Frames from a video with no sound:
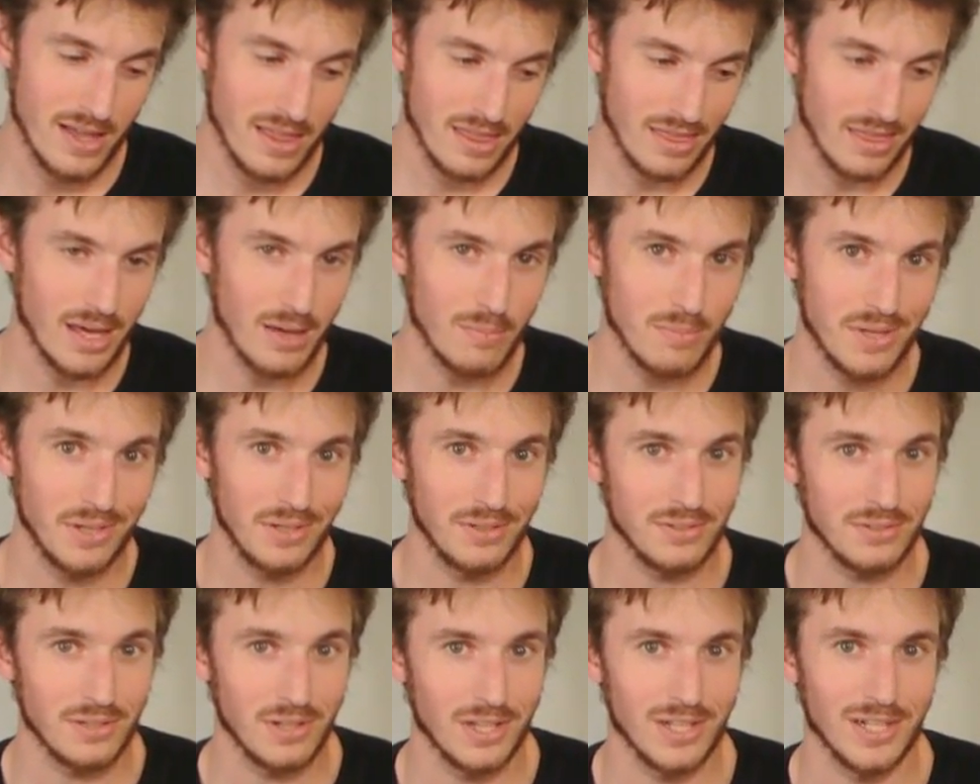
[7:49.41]
That
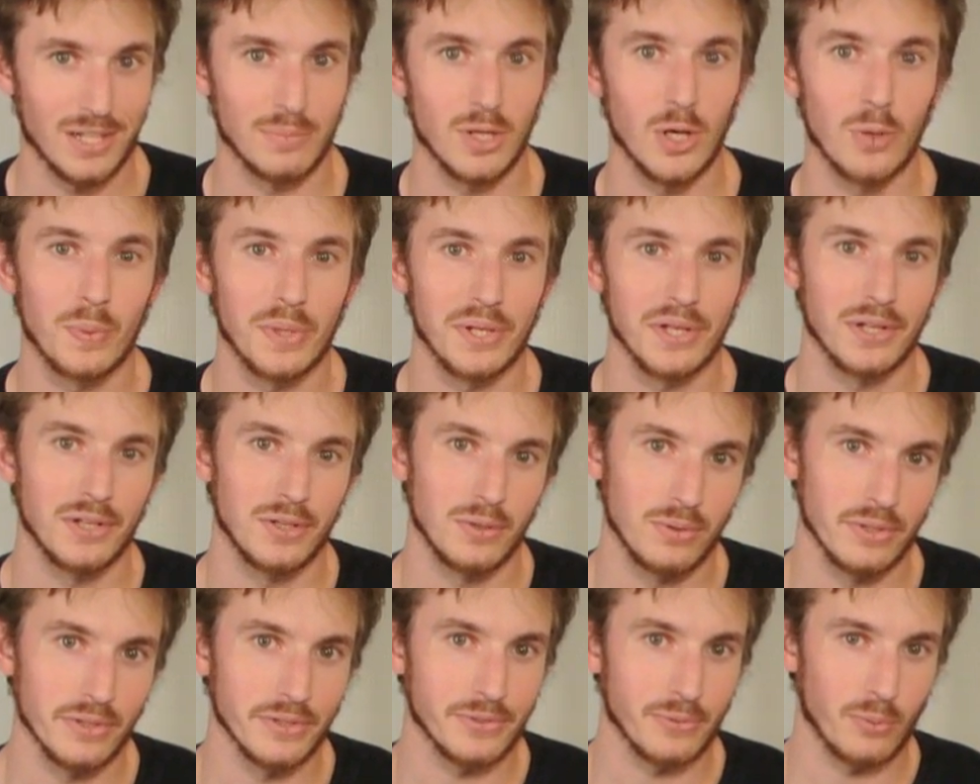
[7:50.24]
being said, I'm hoping to
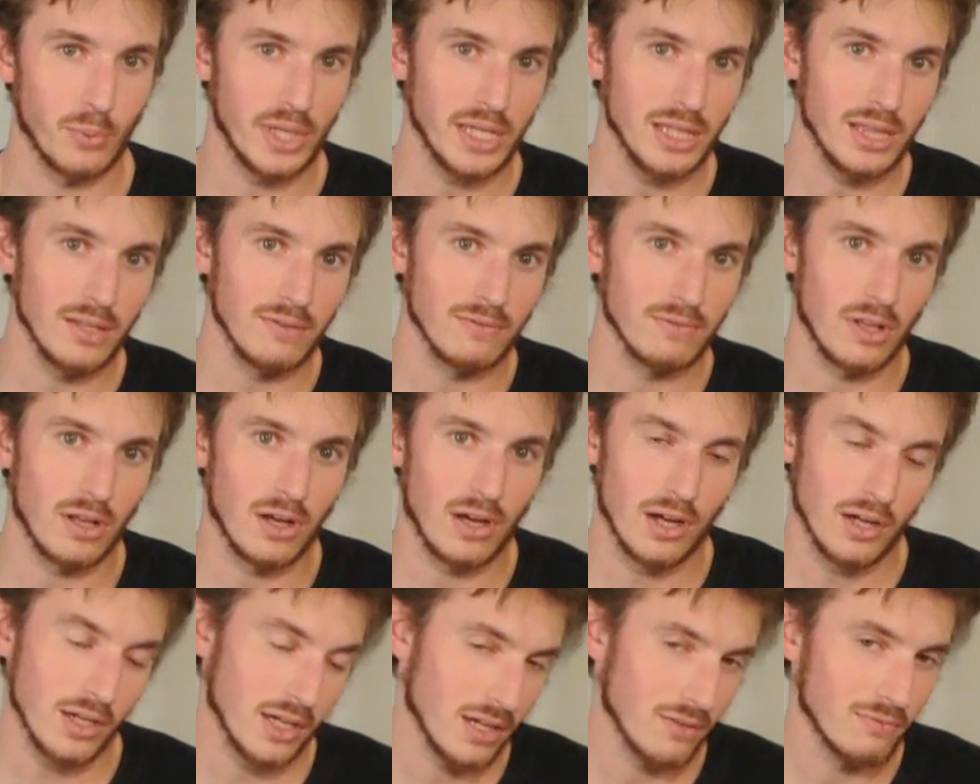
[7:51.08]
do this weekly
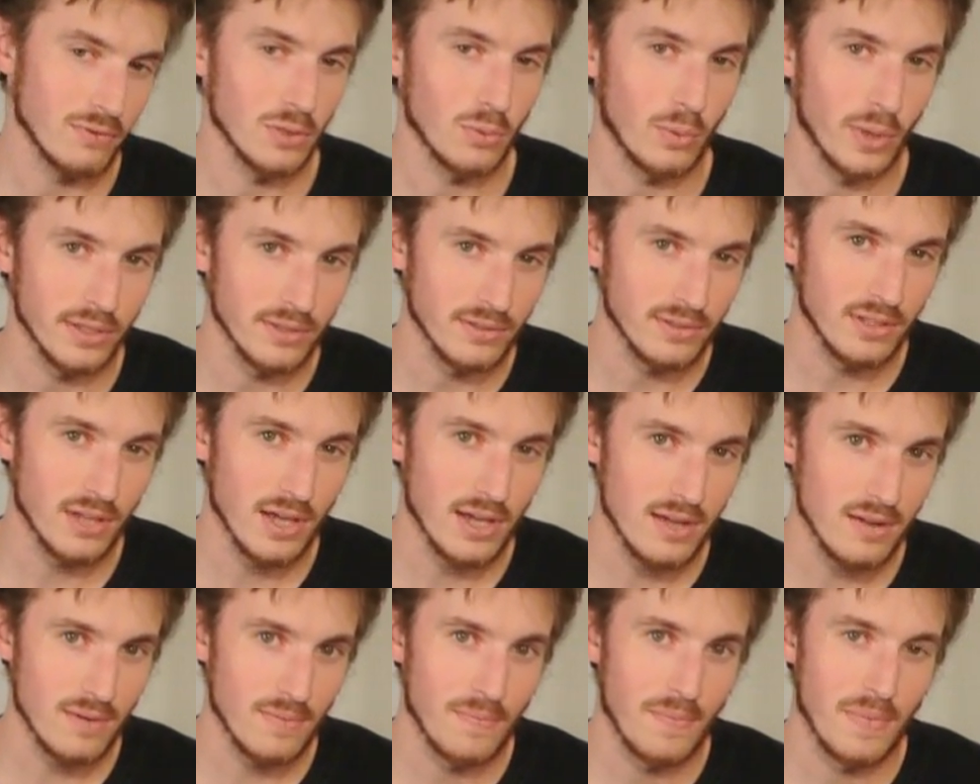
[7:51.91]
vlog every
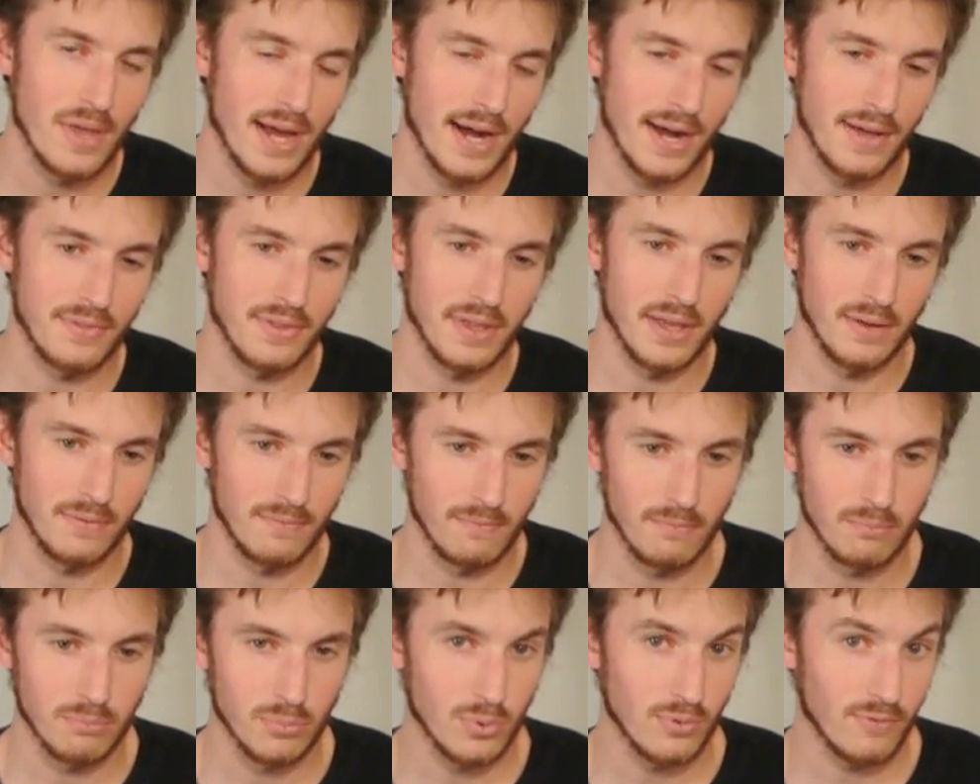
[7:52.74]
Wednesday, and
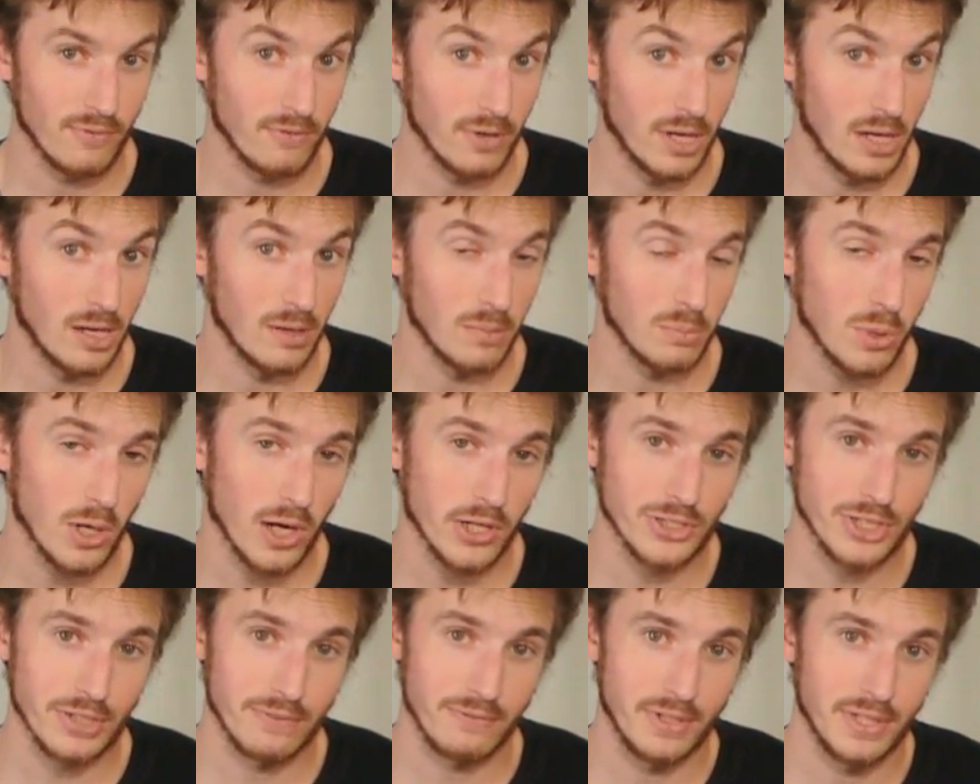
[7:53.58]
then uh,
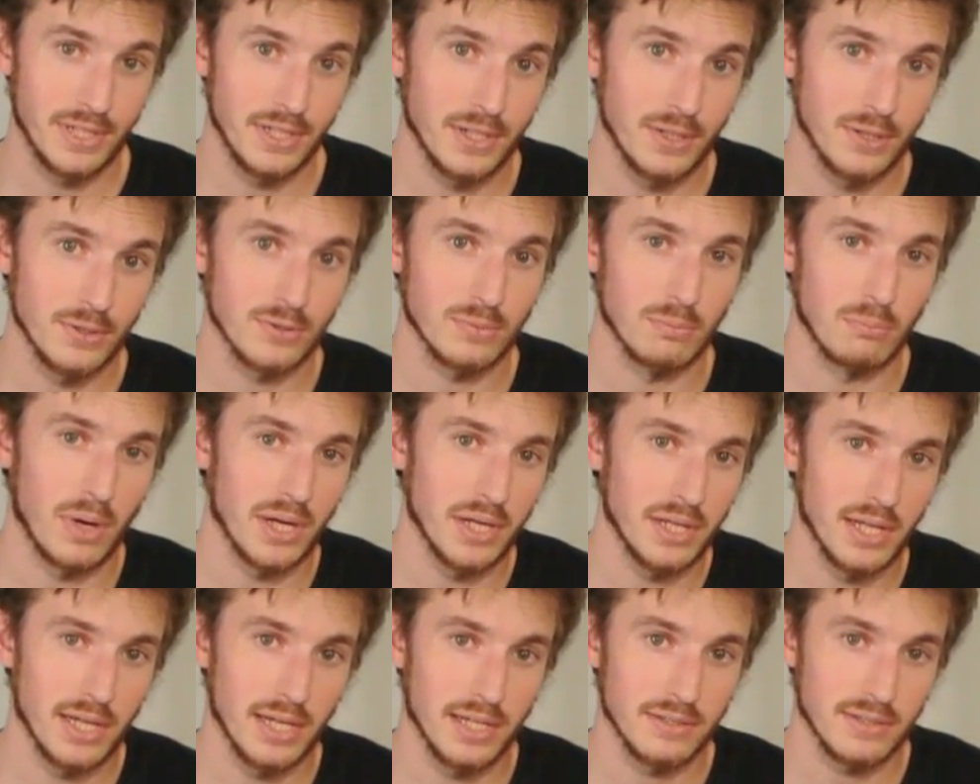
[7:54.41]
project videos
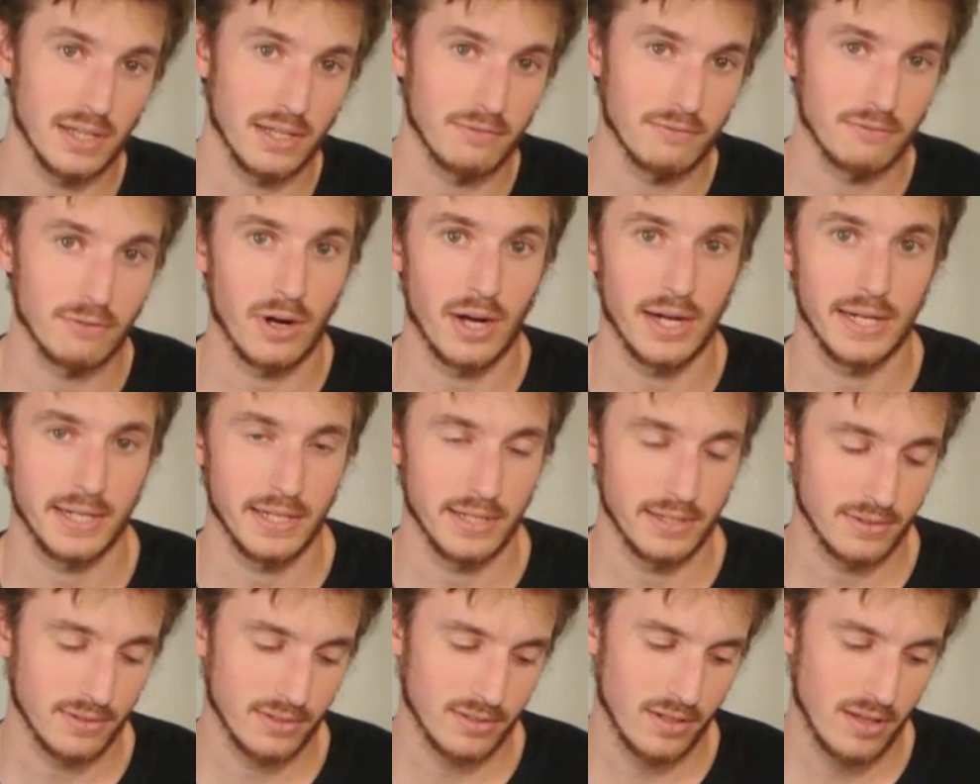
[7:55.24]
Mondays and
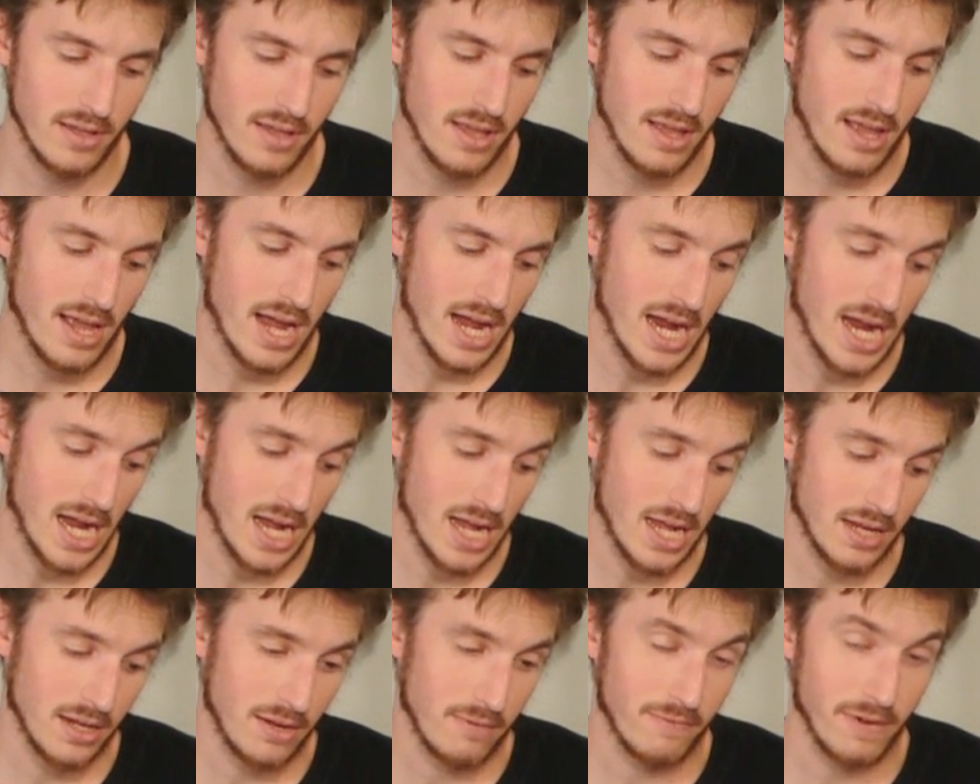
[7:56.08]
Fridays.
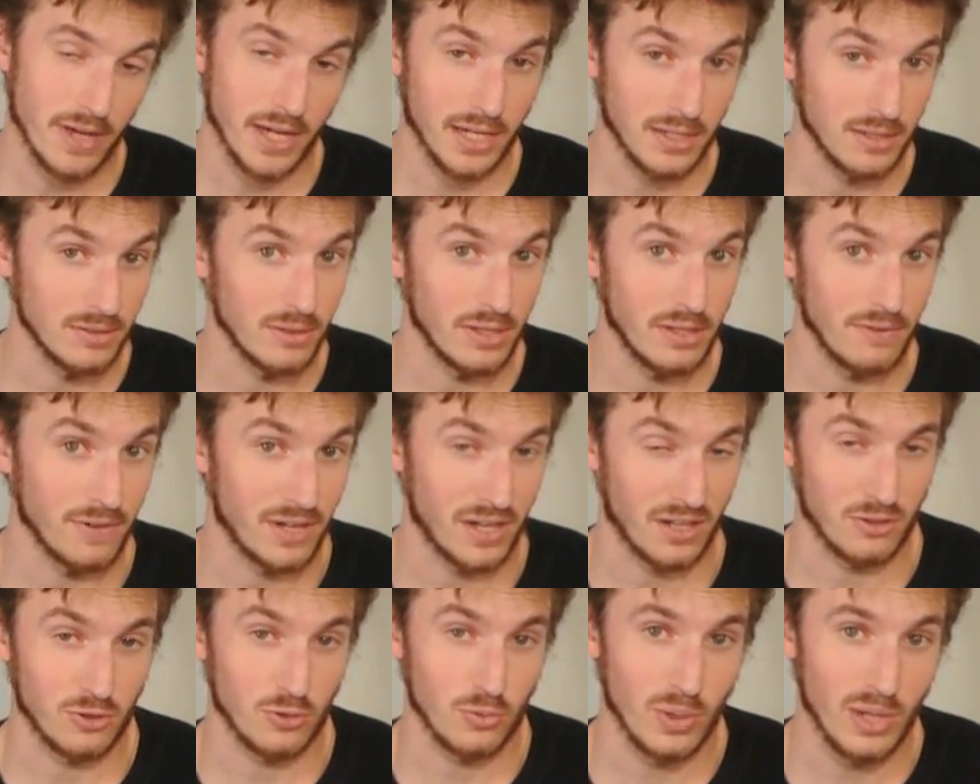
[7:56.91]
And if I can if
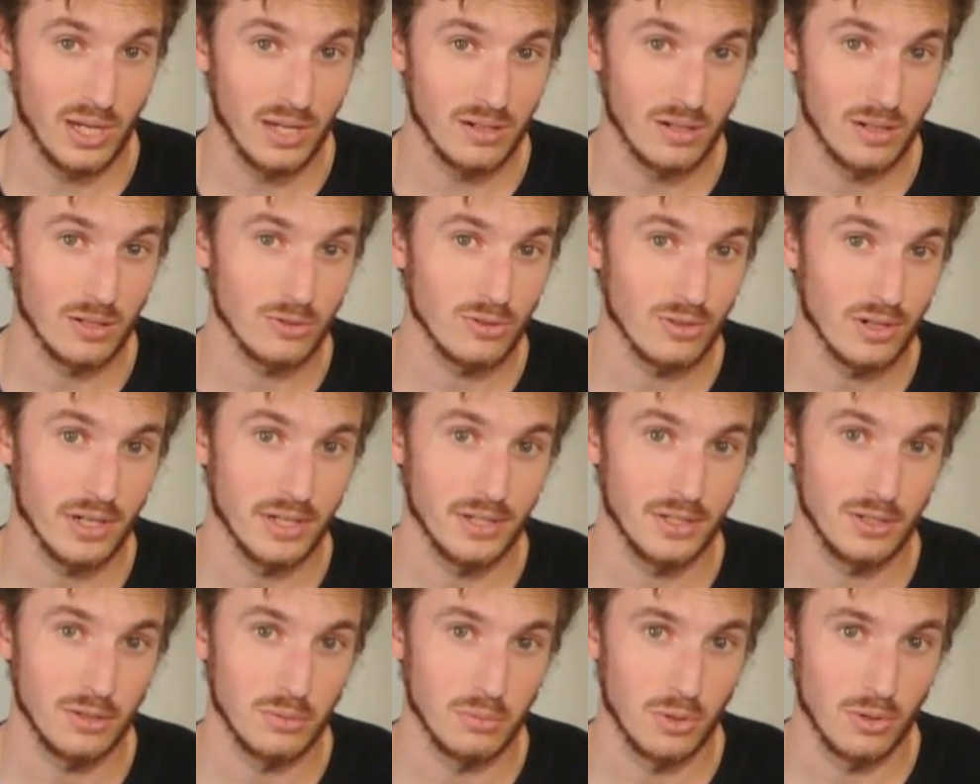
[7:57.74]
I can swing it, I'll try
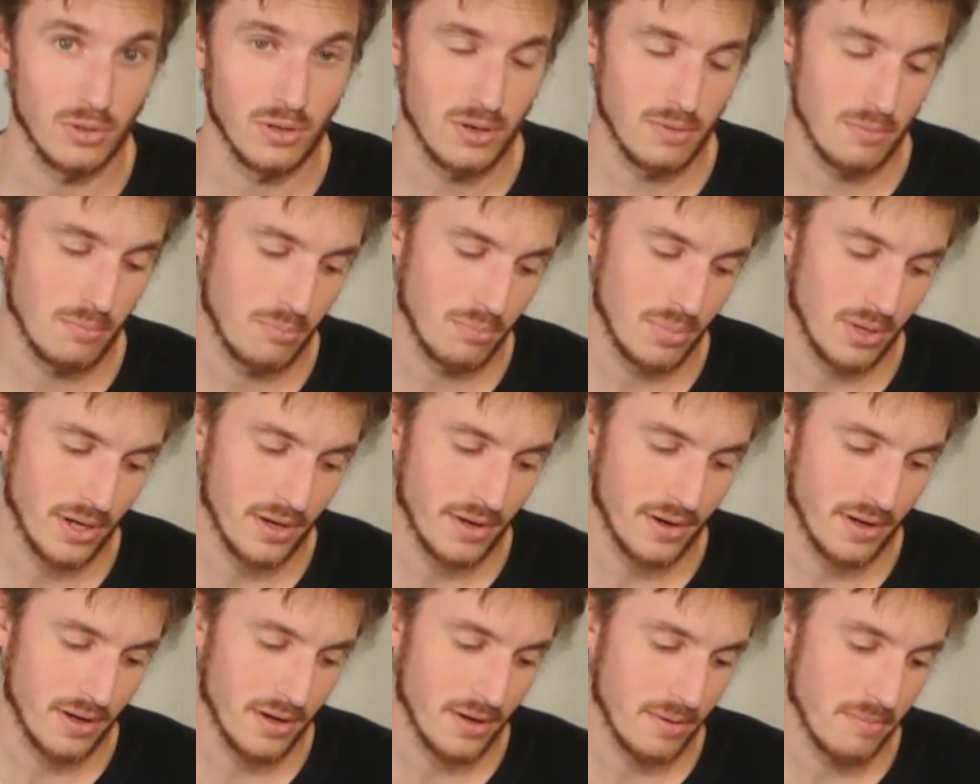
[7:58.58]
and do more.
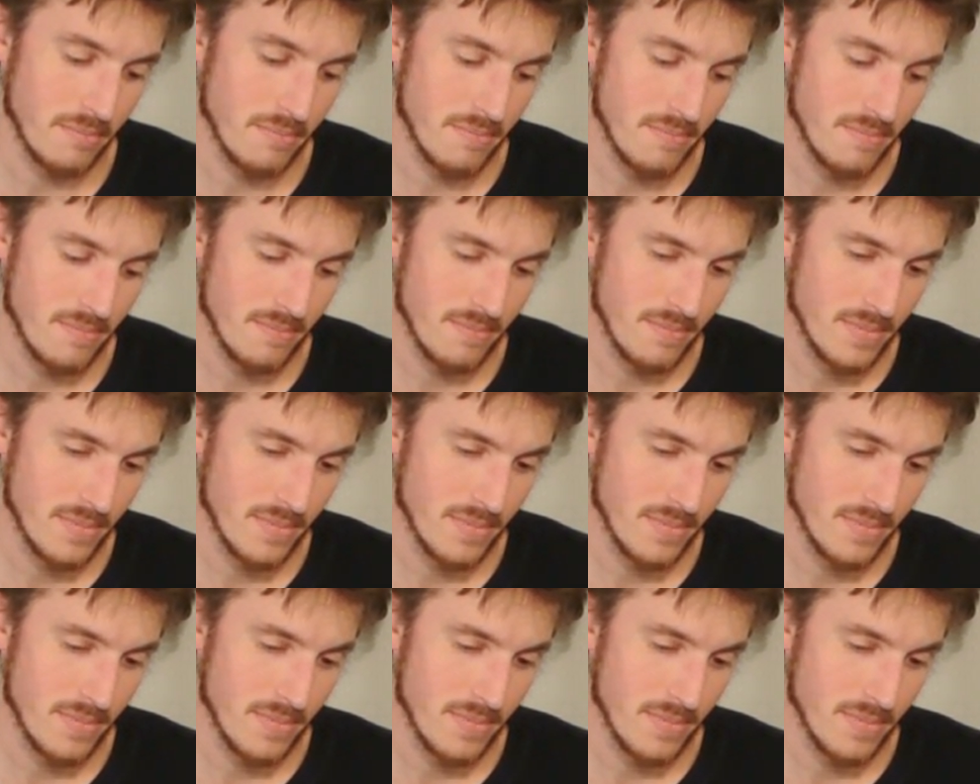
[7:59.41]
But um,